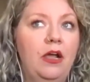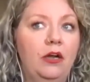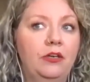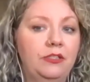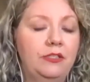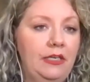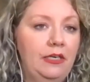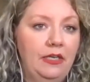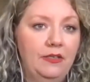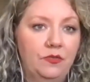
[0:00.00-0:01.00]

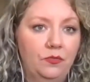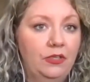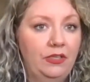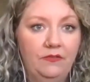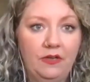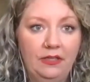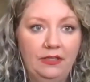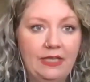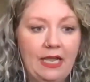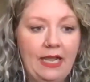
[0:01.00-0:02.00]
Argentina is really
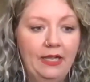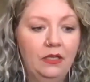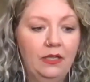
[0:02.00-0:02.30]
volatile,